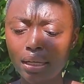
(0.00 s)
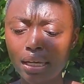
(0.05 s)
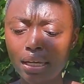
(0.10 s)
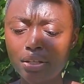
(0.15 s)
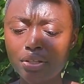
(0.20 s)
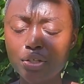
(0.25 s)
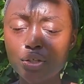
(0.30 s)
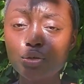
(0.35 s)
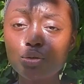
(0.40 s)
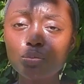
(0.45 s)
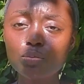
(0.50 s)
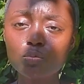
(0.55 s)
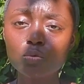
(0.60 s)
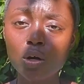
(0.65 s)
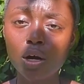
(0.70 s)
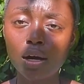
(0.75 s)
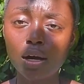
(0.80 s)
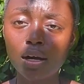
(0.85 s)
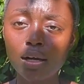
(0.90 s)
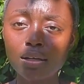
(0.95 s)
Atum
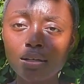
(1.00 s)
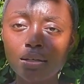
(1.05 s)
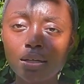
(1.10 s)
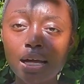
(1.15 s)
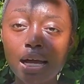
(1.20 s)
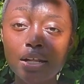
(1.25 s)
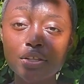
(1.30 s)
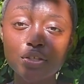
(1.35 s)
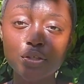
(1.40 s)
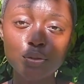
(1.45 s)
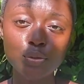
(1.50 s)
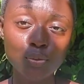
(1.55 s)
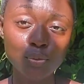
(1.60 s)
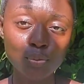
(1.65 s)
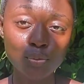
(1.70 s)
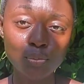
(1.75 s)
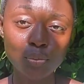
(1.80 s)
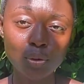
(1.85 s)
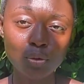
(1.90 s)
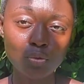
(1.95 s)
Ra,
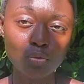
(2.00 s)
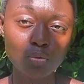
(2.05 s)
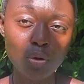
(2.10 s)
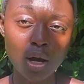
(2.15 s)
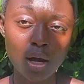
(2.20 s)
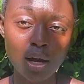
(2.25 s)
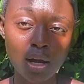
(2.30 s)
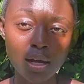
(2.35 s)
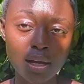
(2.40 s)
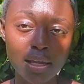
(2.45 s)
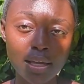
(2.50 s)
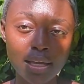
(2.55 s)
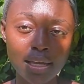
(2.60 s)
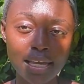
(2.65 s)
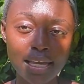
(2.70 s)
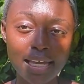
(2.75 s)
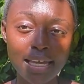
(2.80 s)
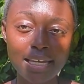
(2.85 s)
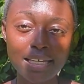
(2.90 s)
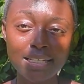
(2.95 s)
Atum Ra,
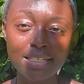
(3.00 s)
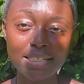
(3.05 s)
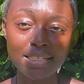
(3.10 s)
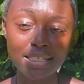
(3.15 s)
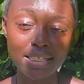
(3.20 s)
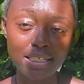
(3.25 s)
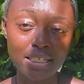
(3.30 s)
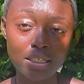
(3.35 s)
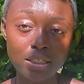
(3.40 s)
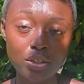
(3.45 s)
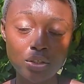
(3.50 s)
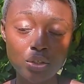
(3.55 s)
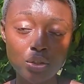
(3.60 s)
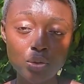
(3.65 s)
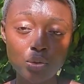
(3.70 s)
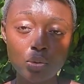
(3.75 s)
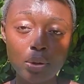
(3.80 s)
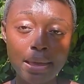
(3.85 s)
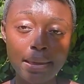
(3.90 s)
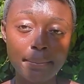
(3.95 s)
A T
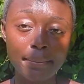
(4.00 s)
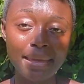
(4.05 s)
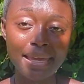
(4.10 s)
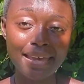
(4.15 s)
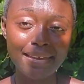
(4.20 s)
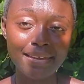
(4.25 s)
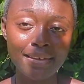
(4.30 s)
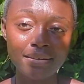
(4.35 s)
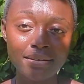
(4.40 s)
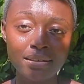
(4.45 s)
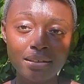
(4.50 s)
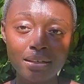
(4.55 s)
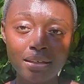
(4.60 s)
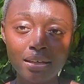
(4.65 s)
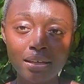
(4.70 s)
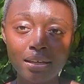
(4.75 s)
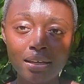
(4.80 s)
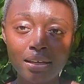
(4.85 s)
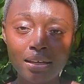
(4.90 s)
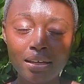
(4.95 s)
U M N
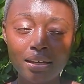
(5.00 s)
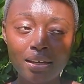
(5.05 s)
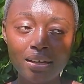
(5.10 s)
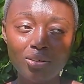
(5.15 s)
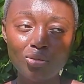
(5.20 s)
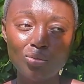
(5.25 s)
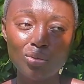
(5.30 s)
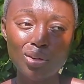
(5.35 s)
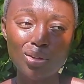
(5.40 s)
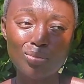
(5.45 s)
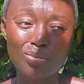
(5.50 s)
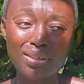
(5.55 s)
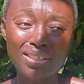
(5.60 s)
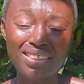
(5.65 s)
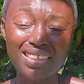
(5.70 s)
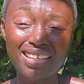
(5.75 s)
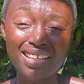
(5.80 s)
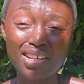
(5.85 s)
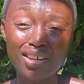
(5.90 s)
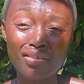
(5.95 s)
what do we
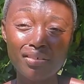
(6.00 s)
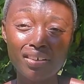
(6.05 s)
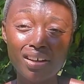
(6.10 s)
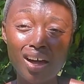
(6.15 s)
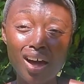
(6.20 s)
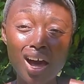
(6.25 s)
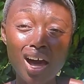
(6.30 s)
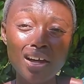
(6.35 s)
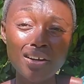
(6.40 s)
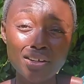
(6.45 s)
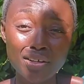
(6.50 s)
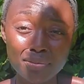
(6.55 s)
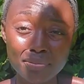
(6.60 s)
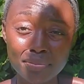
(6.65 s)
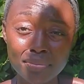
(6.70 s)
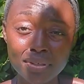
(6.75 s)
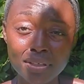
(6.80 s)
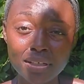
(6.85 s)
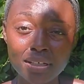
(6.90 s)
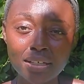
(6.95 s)
think of
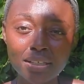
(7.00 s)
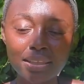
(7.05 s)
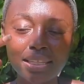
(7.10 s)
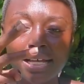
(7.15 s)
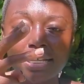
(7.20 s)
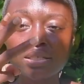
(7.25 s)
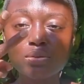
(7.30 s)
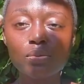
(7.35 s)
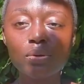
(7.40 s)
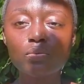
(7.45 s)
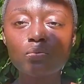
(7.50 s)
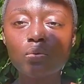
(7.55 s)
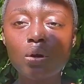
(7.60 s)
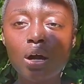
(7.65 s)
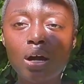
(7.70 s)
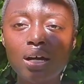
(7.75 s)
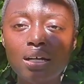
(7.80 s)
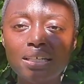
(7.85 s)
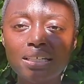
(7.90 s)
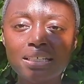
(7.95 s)
autumn? That's when
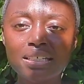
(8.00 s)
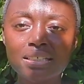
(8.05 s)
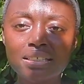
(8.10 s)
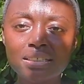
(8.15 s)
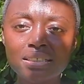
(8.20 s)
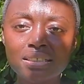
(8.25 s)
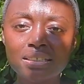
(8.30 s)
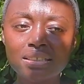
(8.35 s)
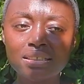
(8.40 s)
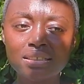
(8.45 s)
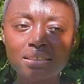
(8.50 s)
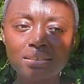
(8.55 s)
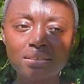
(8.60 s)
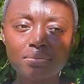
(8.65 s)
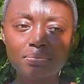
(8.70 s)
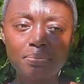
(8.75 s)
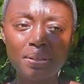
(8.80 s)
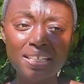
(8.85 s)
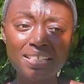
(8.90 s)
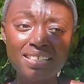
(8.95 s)
Ra is
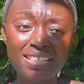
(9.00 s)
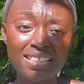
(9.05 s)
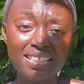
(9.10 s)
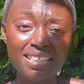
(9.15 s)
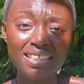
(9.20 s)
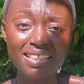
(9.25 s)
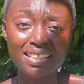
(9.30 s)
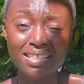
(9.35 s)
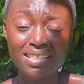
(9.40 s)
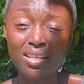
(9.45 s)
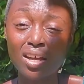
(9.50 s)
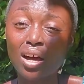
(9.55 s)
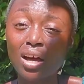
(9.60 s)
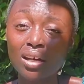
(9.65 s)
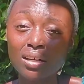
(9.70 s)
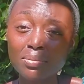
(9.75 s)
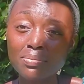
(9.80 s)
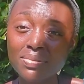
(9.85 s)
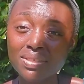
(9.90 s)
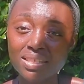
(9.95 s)
basically in his
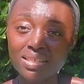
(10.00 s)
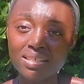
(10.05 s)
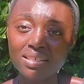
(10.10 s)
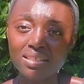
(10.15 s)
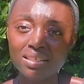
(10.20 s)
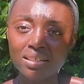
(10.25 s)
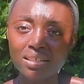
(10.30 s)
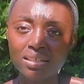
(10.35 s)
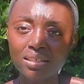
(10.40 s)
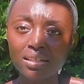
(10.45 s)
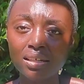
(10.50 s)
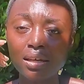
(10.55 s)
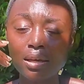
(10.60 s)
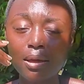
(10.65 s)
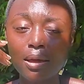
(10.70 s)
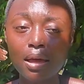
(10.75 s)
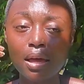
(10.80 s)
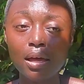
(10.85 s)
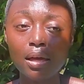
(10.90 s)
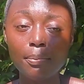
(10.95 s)
autumn season.
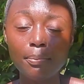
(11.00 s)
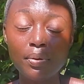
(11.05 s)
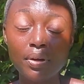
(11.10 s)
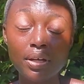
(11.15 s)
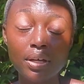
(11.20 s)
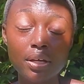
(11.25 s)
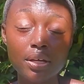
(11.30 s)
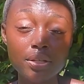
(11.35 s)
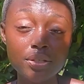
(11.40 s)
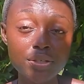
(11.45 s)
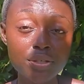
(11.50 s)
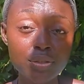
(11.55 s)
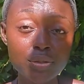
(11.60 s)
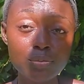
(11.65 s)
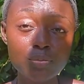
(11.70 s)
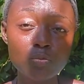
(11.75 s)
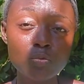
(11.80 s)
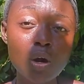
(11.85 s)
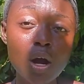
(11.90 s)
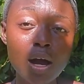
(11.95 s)
But
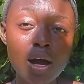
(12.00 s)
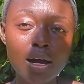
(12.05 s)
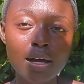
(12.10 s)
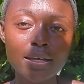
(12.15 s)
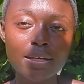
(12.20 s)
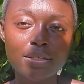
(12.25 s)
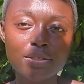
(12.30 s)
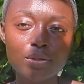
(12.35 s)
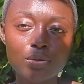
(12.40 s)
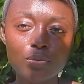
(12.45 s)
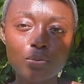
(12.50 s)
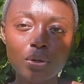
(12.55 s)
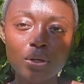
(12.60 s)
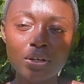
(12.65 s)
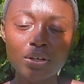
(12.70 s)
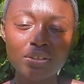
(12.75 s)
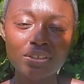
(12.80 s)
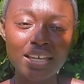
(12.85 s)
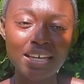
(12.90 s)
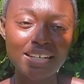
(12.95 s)
Atum Ra is a
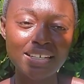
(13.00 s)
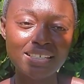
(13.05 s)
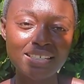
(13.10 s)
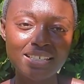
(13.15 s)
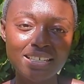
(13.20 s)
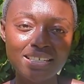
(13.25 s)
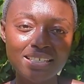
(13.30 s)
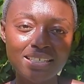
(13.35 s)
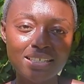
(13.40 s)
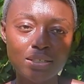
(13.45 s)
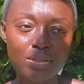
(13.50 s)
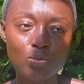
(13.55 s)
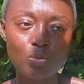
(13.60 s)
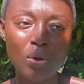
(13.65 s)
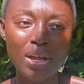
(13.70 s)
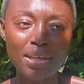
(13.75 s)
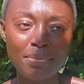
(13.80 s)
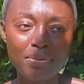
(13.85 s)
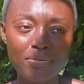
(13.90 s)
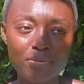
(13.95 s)
word that existed
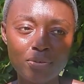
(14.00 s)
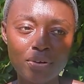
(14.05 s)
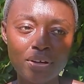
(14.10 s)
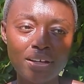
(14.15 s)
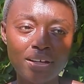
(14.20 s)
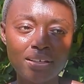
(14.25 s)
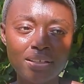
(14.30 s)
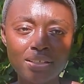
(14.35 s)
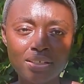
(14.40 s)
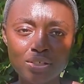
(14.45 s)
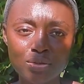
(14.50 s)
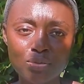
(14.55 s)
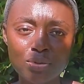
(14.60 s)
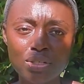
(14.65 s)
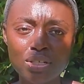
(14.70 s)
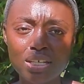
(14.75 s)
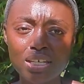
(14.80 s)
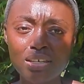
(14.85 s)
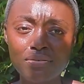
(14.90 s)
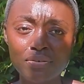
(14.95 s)
way before English
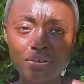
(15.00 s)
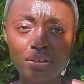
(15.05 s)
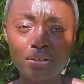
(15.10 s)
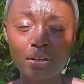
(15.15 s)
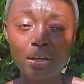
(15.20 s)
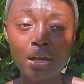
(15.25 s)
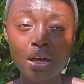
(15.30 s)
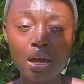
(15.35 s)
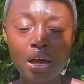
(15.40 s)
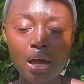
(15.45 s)
was even,